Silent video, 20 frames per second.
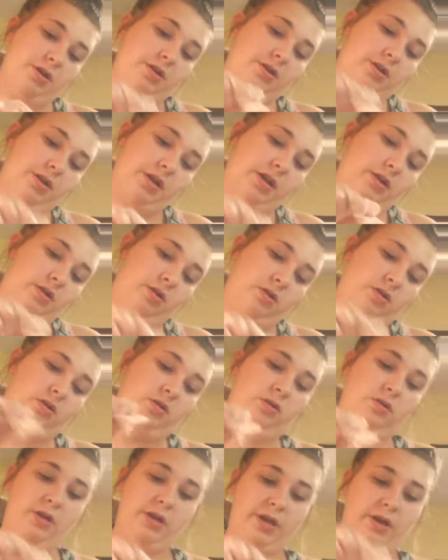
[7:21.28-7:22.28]
You're getting
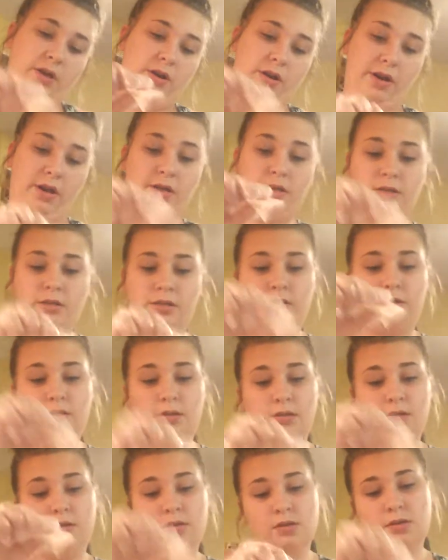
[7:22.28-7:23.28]
all
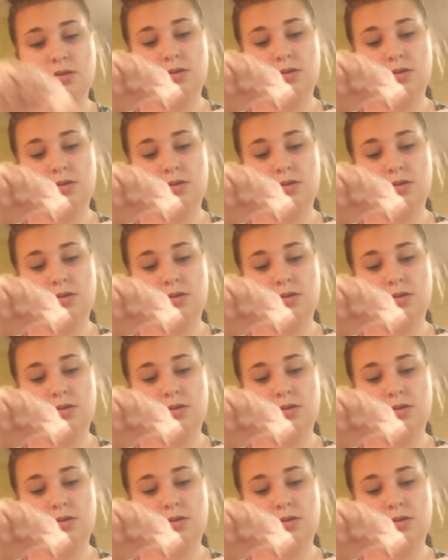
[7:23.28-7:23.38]
areas,